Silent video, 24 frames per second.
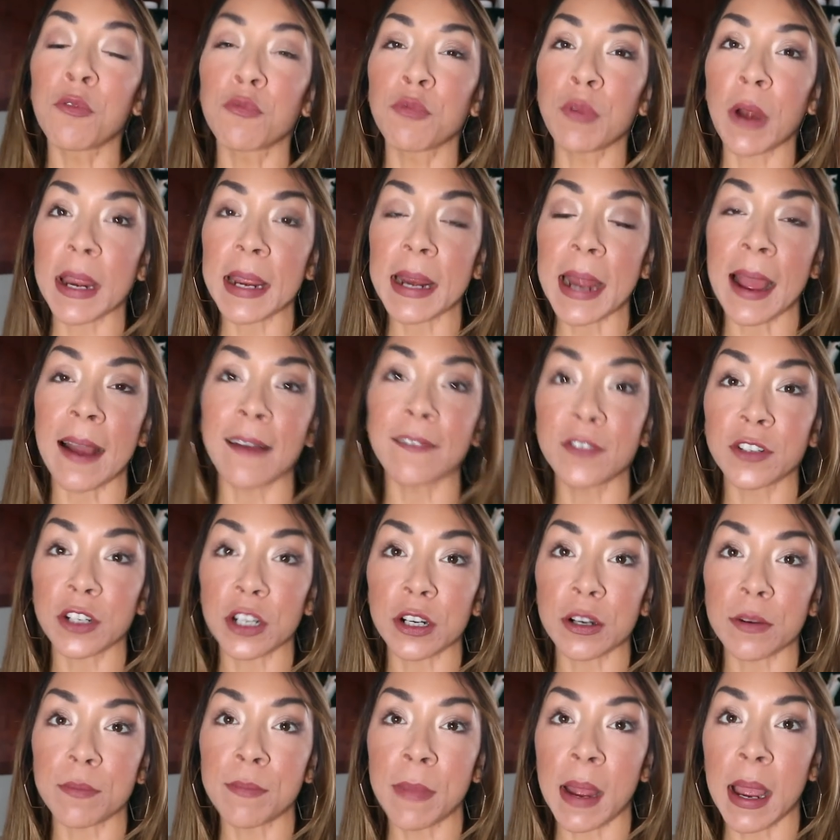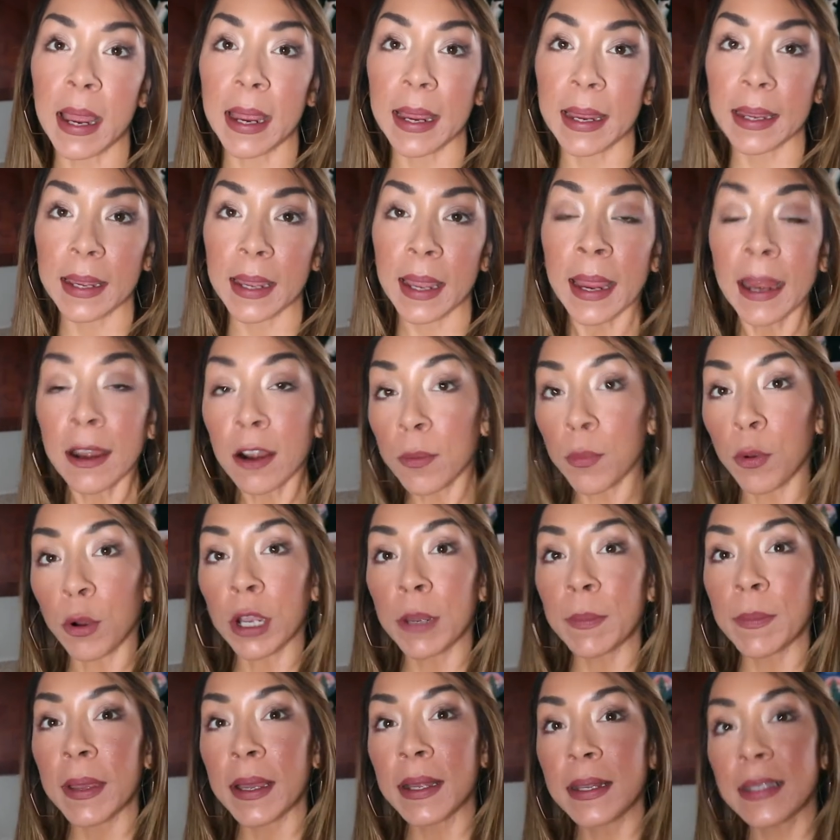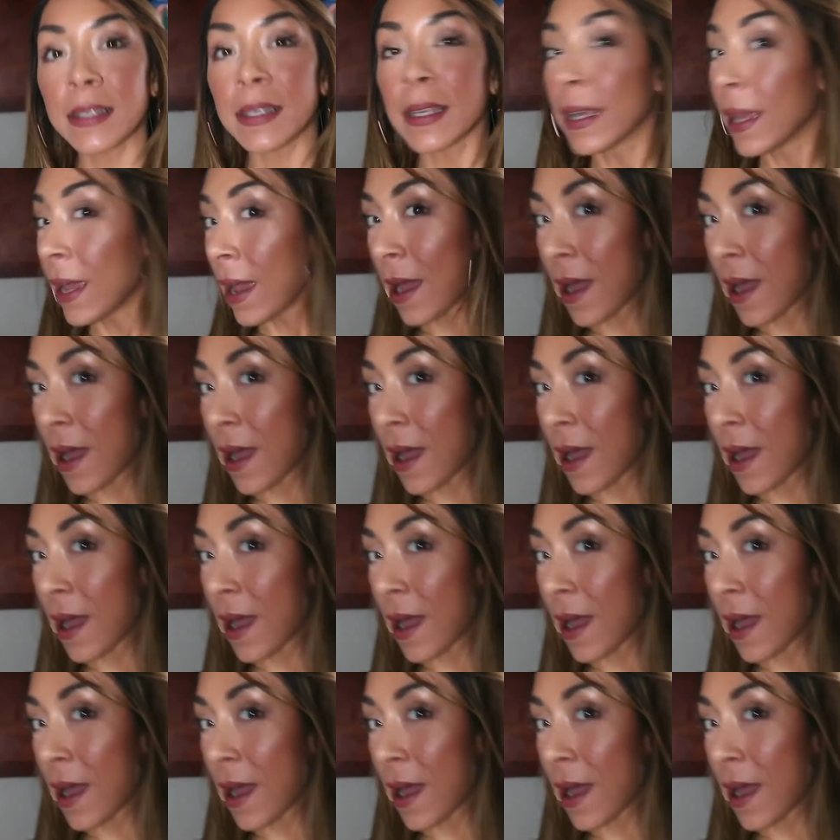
right after my hair appointment.